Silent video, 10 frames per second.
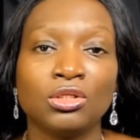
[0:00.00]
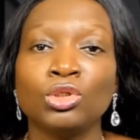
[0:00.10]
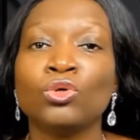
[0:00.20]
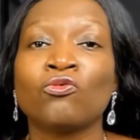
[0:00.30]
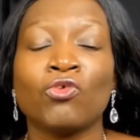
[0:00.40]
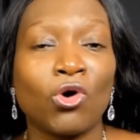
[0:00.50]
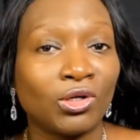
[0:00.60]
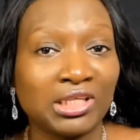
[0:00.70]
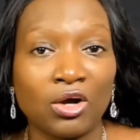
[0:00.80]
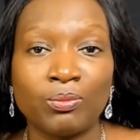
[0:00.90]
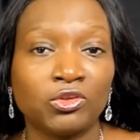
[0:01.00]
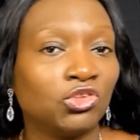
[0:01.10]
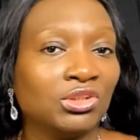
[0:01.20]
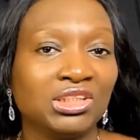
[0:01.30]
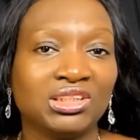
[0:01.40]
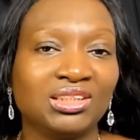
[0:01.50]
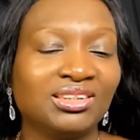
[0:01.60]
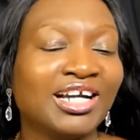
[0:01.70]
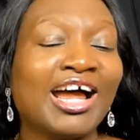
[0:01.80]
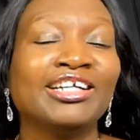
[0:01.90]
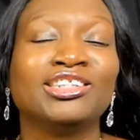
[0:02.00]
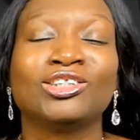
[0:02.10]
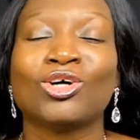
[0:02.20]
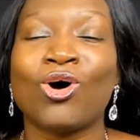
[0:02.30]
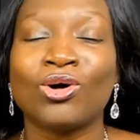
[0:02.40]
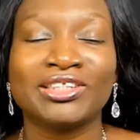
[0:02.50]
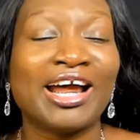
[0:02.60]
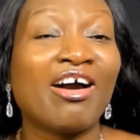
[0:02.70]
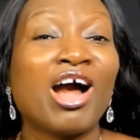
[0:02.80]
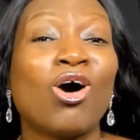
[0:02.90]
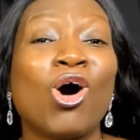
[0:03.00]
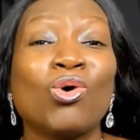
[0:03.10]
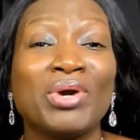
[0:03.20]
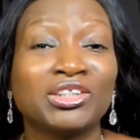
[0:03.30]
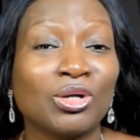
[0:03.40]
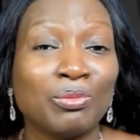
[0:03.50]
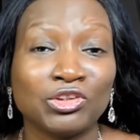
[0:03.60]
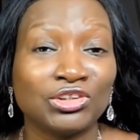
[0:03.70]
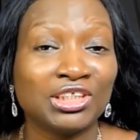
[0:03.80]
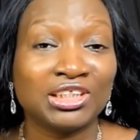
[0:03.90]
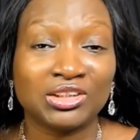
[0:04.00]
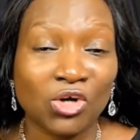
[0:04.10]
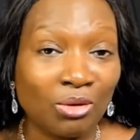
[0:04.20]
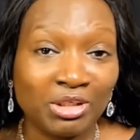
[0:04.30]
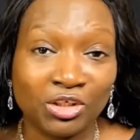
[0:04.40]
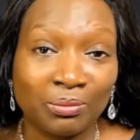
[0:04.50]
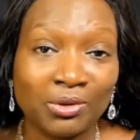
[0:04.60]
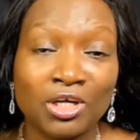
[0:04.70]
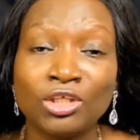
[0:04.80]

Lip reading: Look for other opportunities. There are always opportunities coming up.